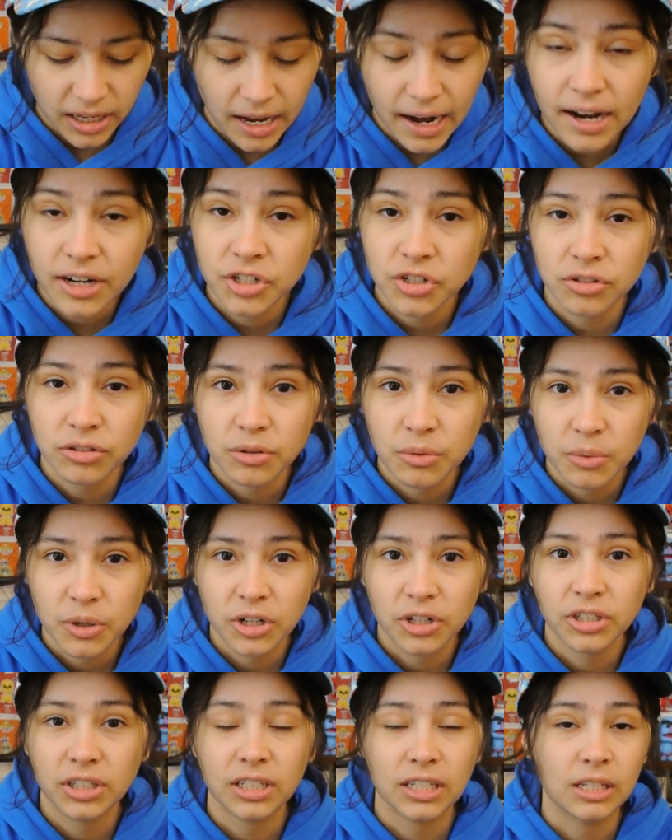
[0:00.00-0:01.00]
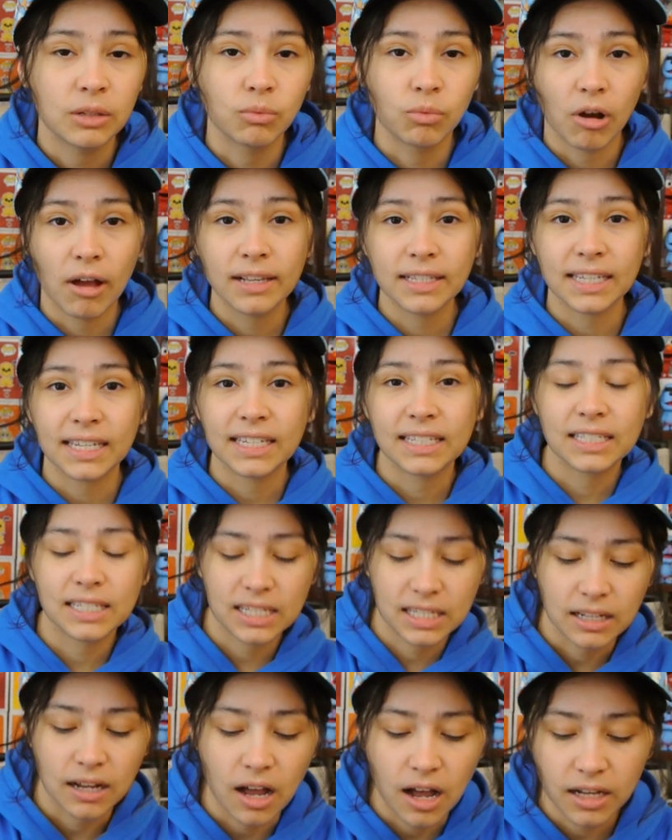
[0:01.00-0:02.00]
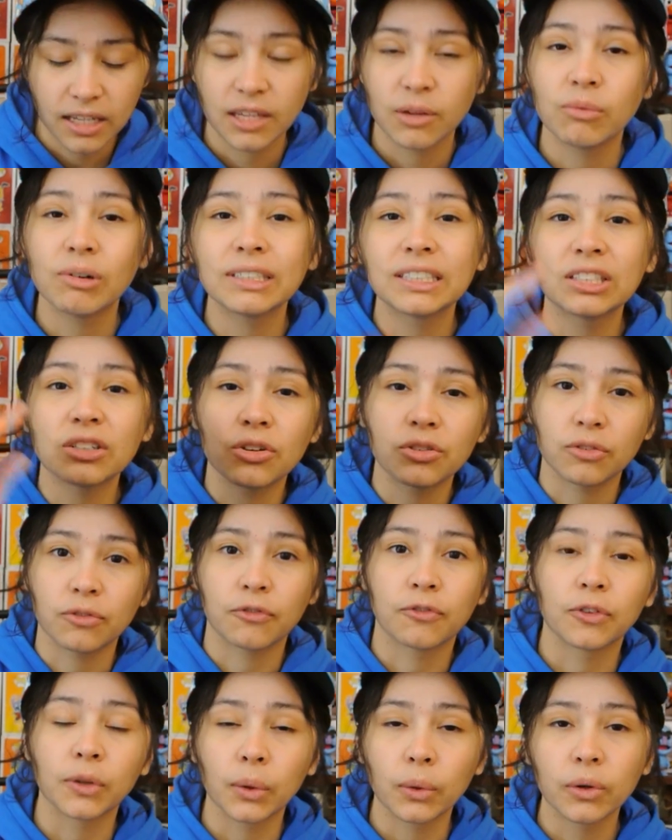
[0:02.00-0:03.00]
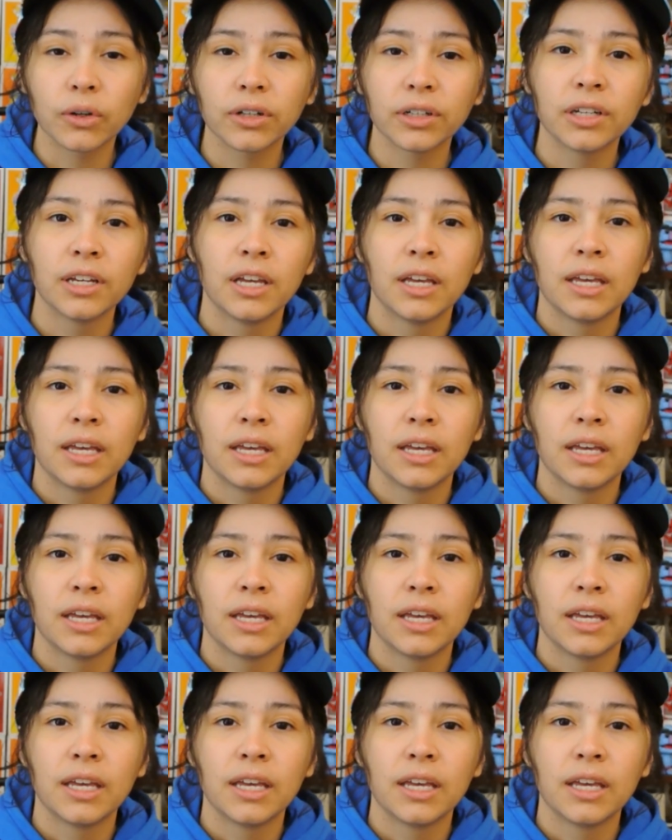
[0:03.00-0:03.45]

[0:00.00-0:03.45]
It actually worked. He was in stock. He wasn't on the floor,